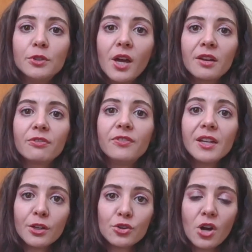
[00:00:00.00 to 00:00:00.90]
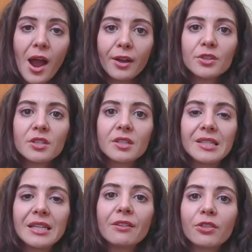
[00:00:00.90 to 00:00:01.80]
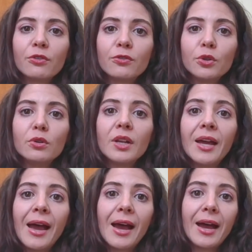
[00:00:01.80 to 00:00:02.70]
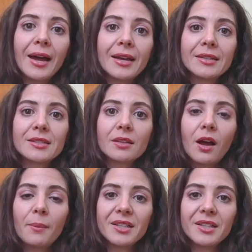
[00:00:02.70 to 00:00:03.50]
done feeding trials to see if the food has